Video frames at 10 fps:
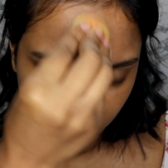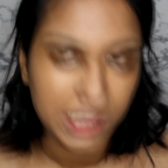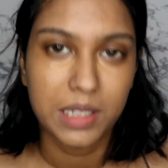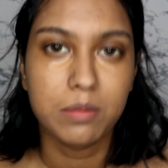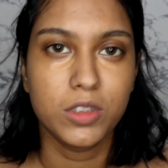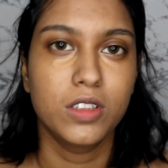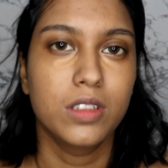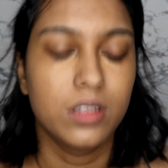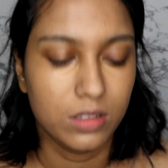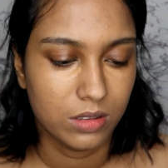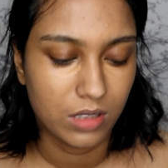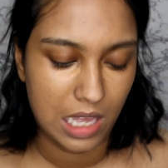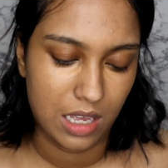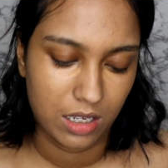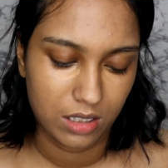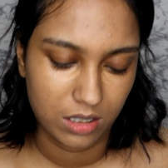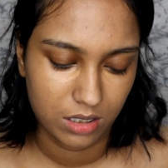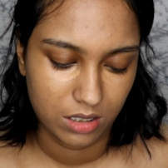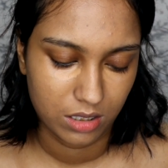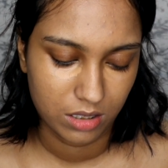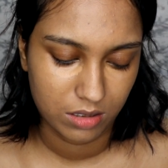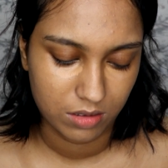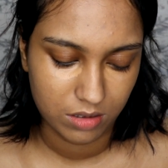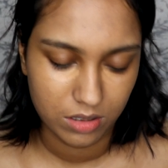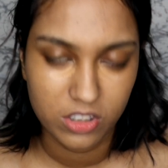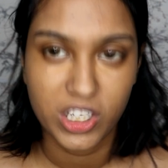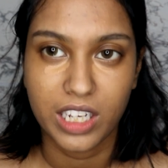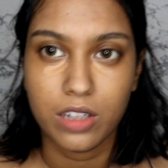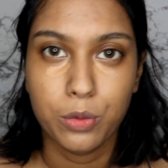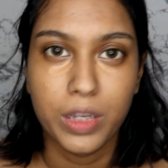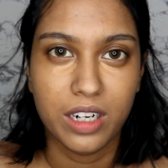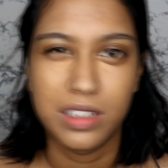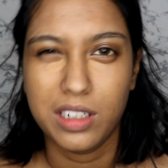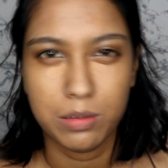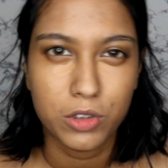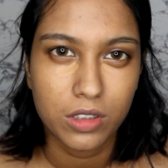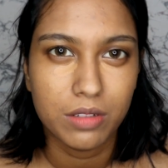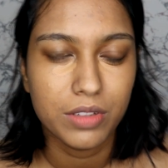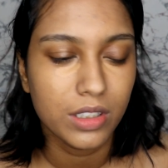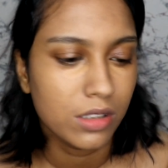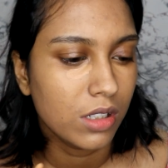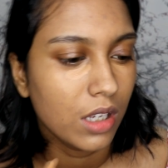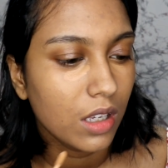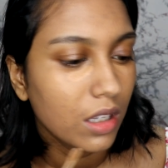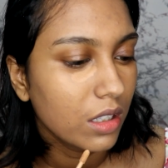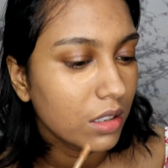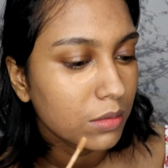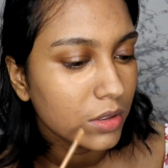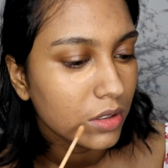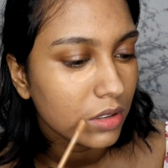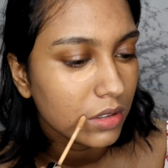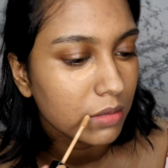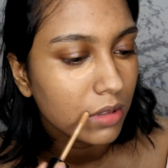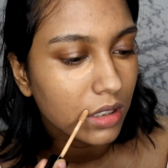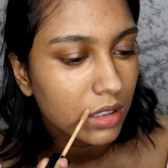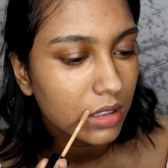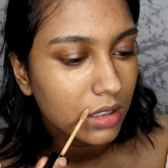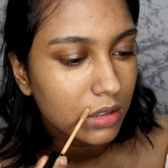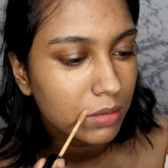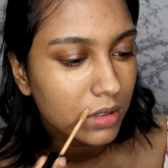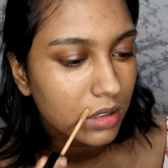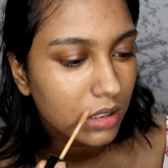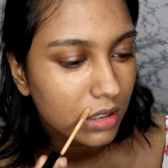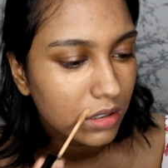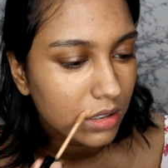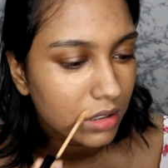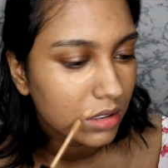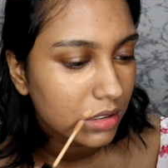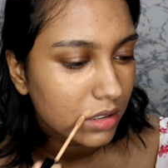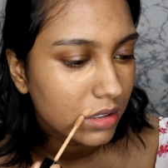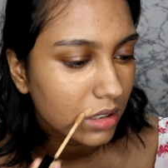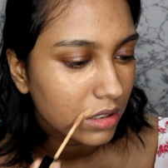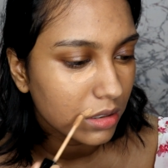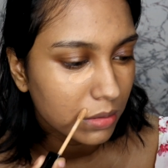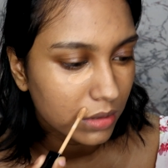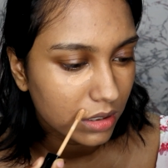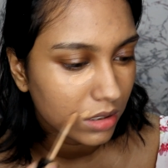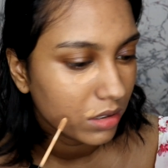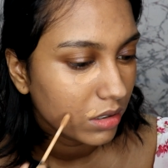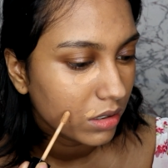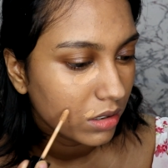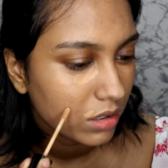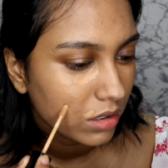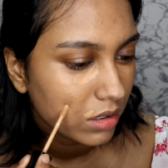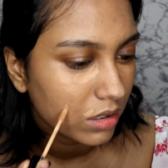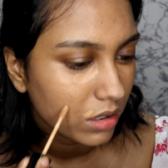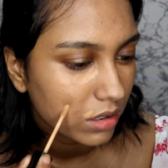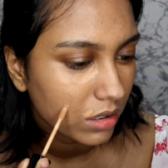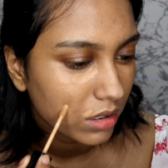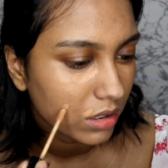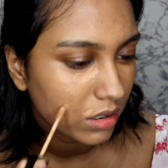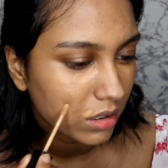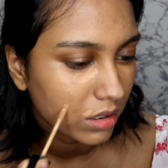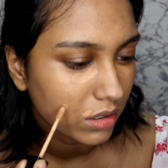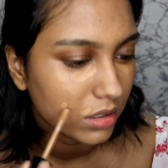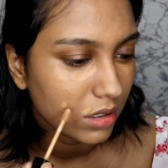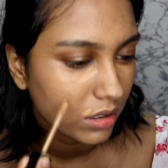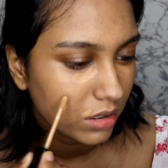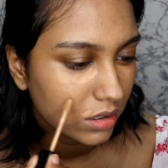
Yeah, I'm gonna go and check where I need more coverage. I'm going to apply a little bit here, just a little bit under here.